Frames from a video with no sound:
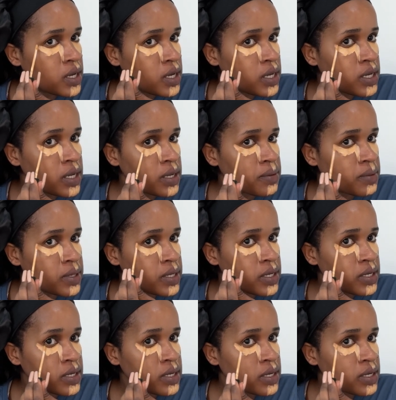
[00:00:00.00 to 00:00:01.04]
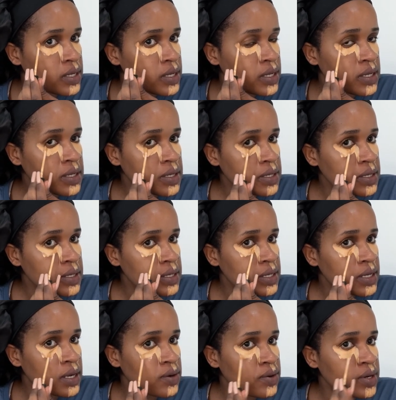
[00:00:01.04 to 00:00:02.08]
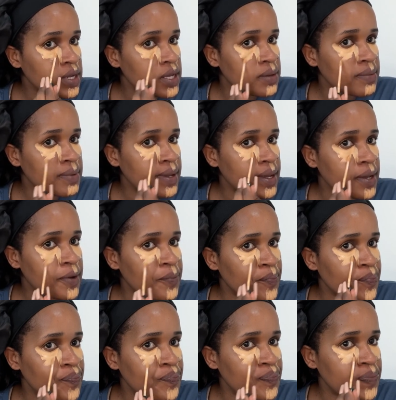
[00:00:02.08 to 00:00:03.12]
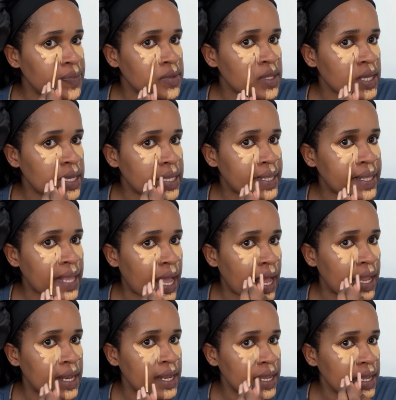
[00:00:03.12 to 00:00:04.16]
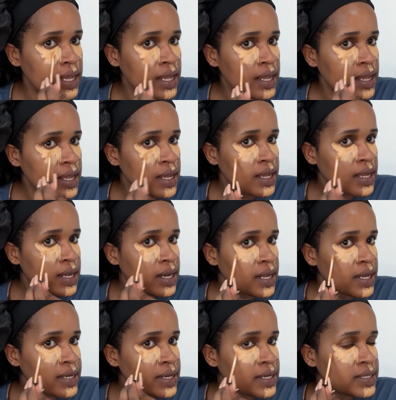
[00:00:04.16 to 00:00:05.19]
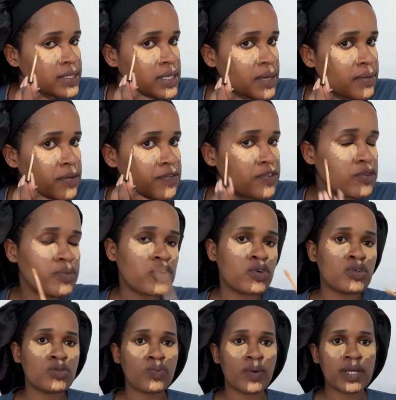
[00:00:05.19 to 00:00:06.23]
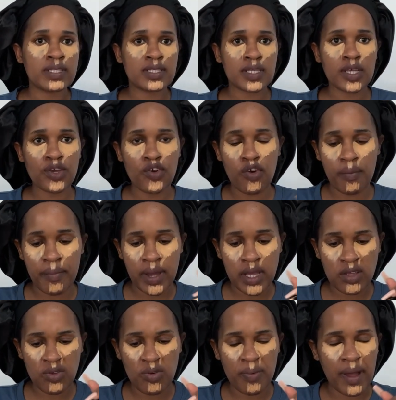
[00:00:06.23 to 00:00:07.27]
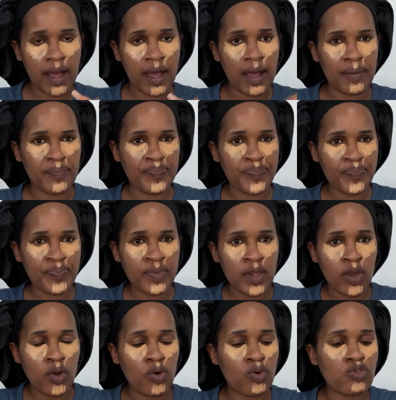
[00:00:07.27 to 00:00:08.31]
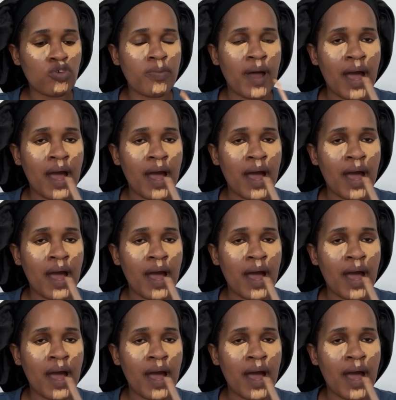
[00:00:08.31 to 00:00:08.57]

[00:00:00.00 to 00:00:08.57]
and I make it like here or even itali, like it's got a few, because once iom it'll be